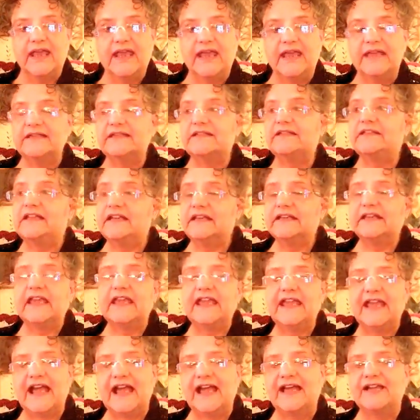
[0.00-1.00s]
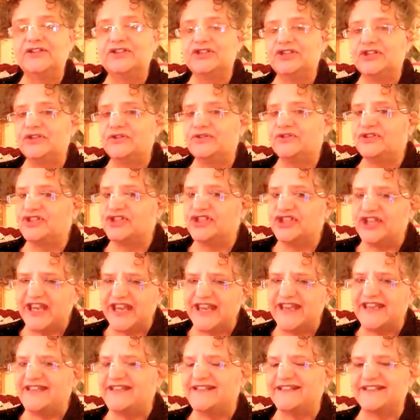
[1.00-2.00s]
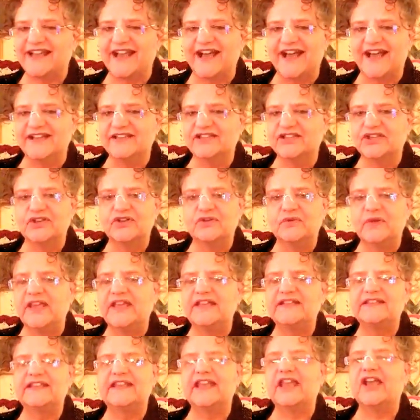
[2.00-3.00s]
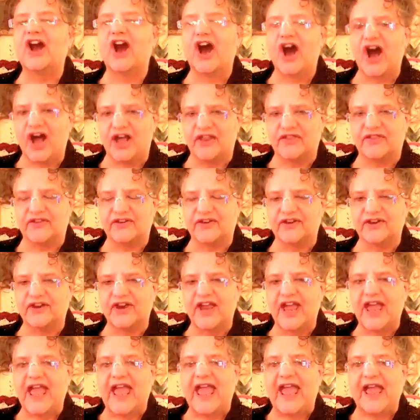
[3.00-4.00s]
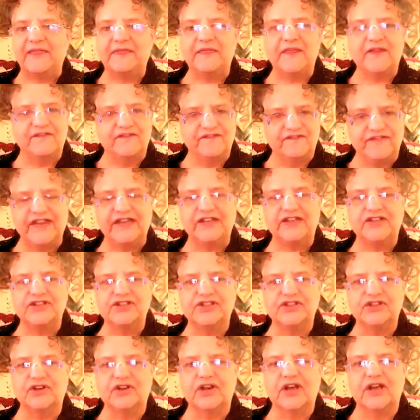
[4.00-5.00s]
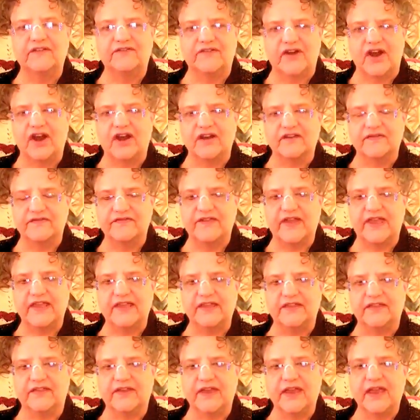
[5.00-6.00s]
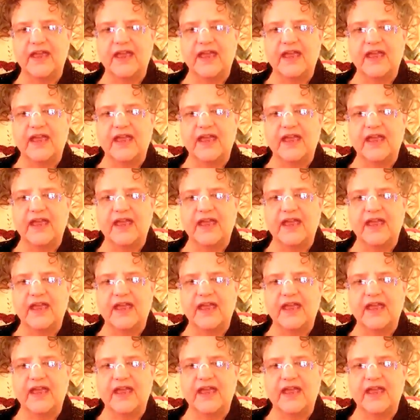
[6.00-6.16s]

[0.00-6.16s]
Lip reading: It's looking unto Jesus, who is the author and the finisher of our faith.